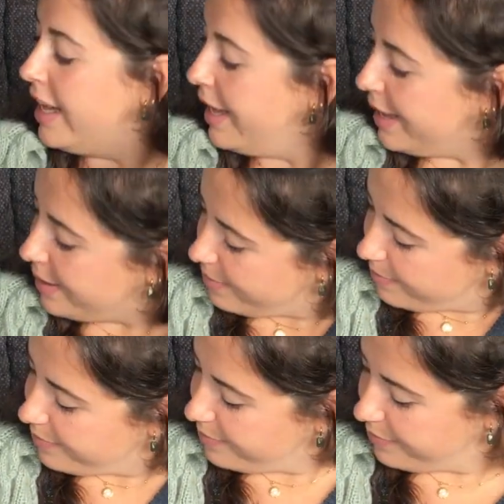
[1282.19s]

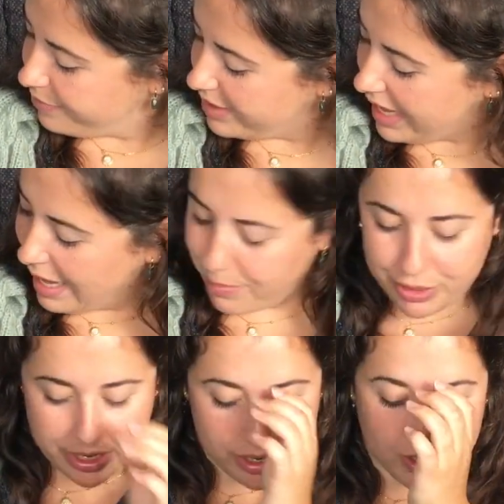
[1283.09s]
I
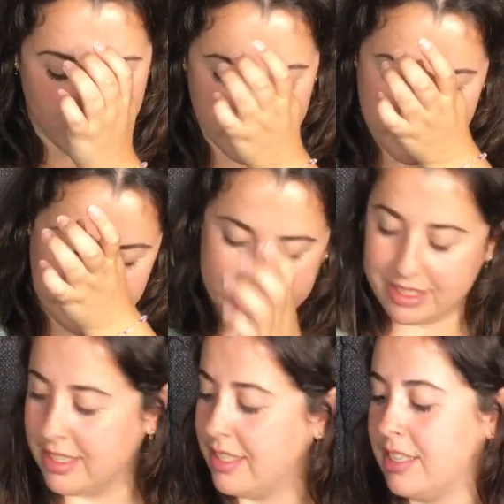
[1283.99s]
put it on hold
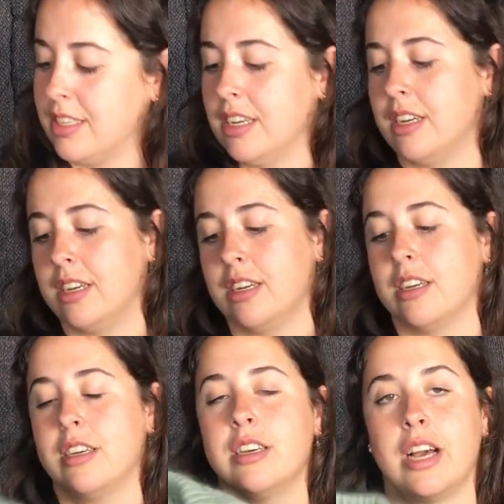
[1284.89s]
because it's
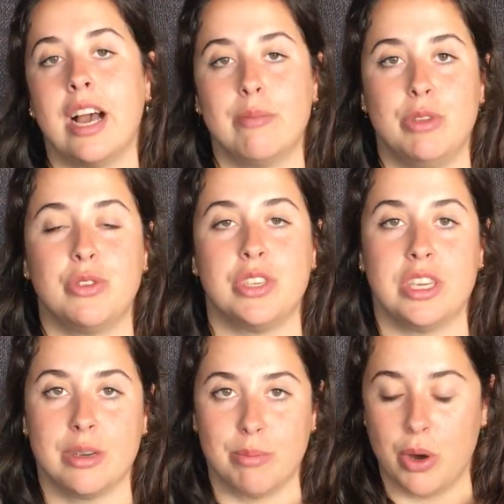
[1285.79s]
I'm
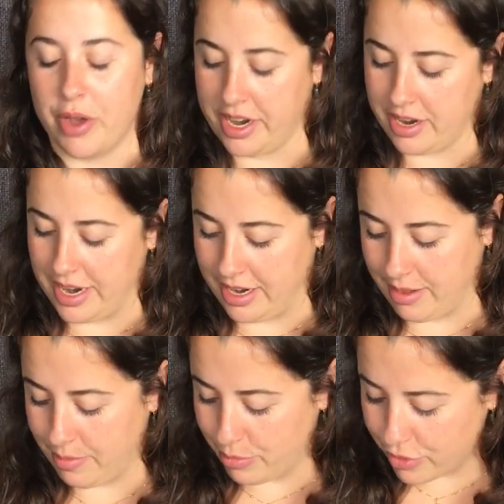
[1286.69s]
using a mohair and
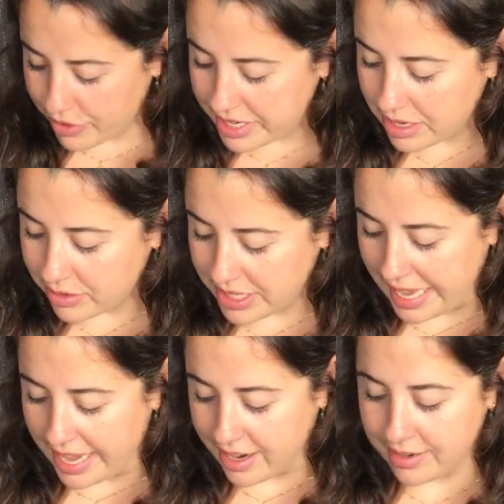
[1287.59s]
a merino
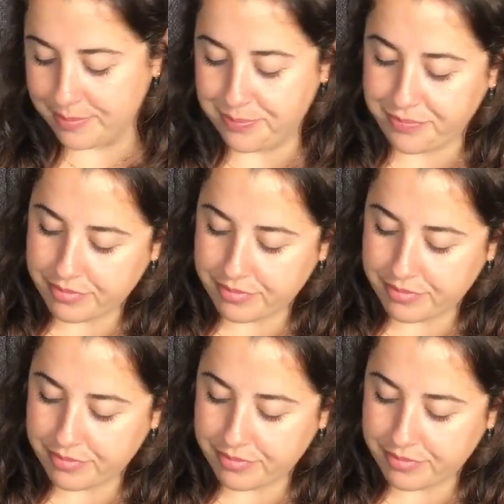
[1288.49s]
together.